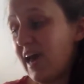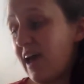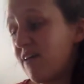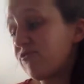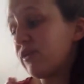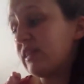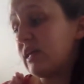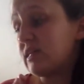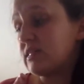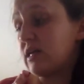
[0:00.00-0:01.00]

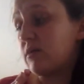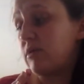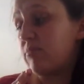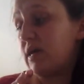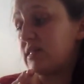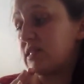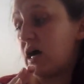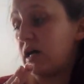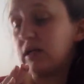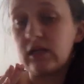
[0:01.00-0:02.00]
everything is going to be based
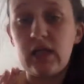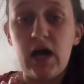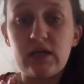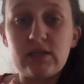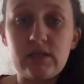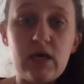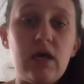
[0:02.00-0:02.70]
on clocks.